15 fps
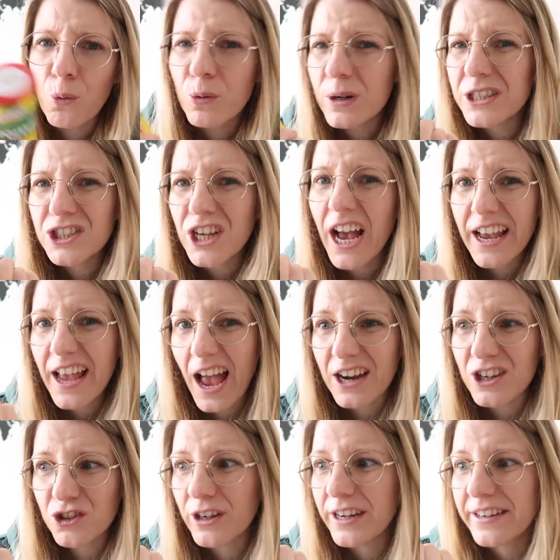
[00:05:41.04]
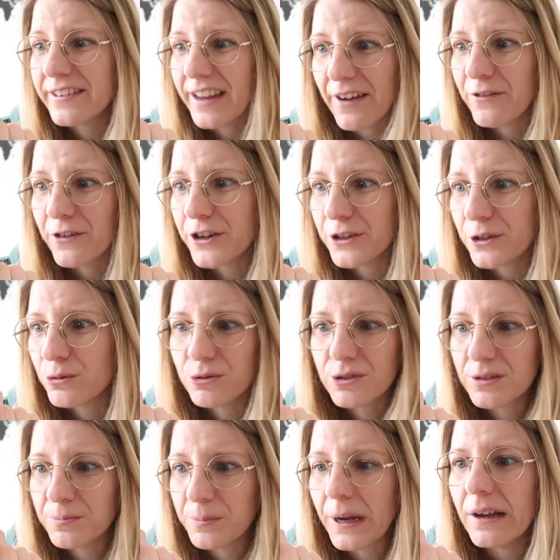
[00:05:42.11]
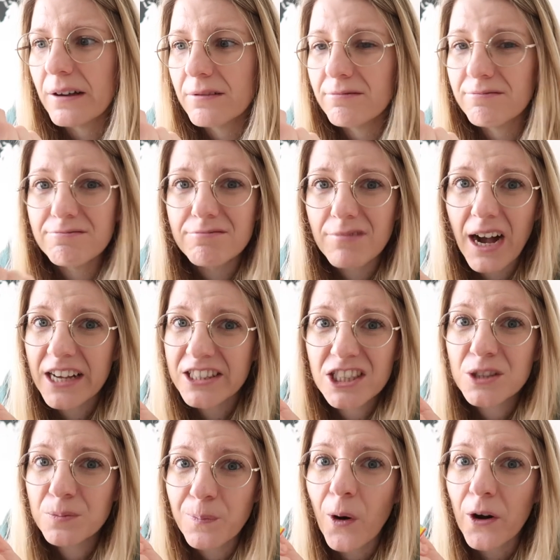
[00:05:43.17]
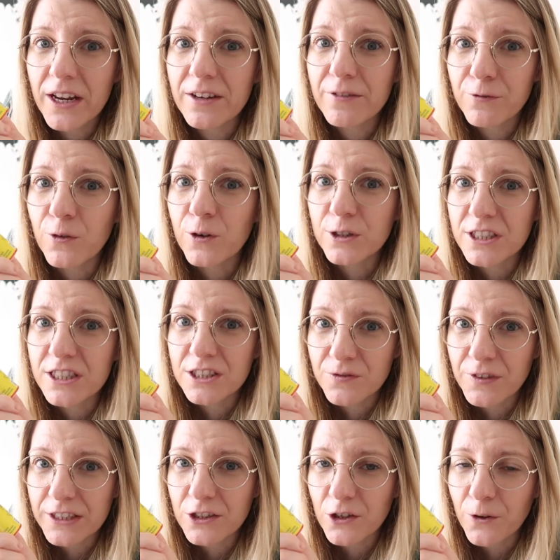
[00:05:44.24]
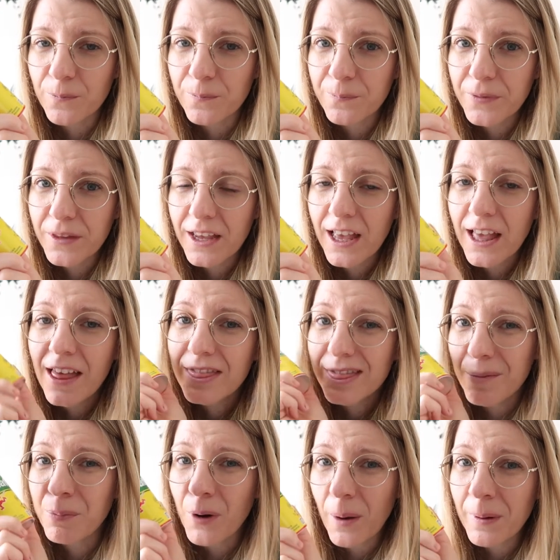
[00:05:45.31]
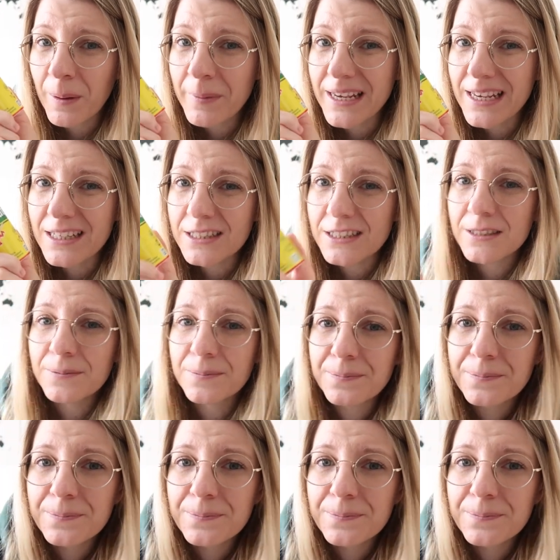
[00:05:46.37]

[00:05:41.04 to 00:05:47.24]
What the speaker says: which I actually never use, but I just bought it for this video. The problem is,